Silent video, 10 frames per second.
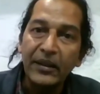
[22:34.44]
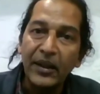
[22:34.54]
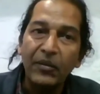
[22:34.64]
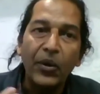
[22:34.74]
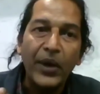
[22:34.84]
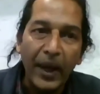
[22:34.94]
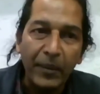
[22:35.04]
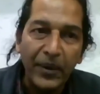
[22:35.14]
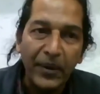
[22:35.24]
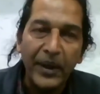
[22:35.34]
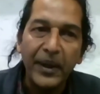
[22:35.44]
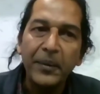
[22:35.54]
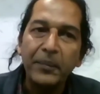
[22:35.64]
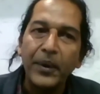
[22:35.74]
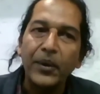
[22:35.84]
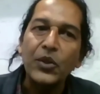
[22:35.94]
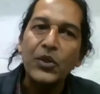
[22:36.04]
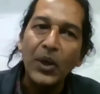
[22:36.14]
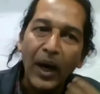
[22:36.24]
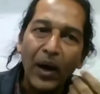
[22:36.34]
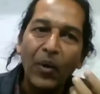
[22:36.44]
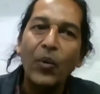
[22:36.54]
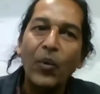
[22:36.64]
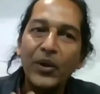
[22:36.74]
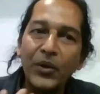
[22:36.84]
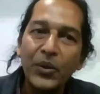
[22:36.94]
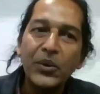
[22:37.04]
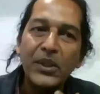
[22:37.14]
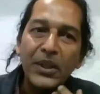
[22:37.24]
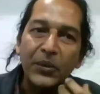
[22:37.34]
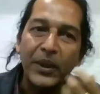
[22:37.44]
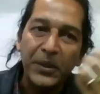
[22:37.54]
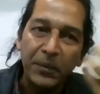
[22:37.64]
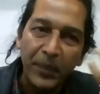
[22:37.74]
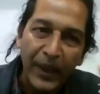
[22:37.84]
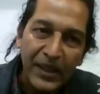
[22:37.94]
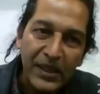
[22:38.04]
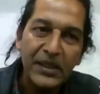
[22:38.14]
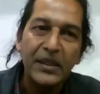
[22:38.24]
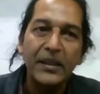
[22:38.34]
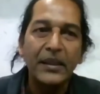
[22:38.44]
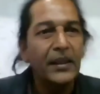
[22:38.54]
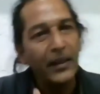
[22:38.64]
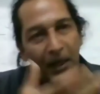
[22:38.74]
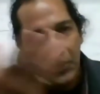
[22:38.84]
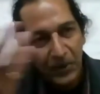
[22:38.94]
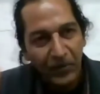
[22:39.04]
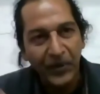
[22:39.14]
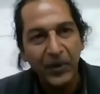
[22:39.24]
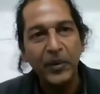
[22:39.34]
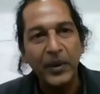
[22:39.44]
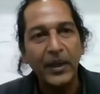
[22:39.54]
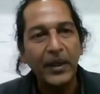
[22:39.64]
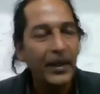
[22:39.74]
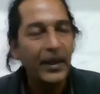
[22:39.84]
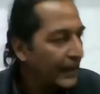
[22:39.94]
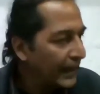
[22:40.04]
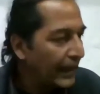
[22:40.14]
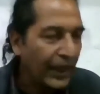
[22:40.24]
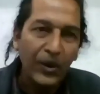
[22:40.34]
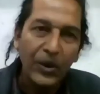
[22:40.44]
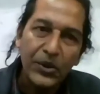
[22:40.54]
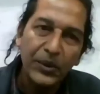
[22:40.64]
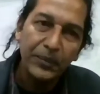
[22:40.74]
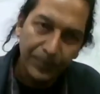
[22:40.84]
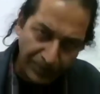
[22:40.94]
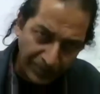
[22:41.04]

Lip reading: vocabulary, but also how one used it to express natural phenomena, and also,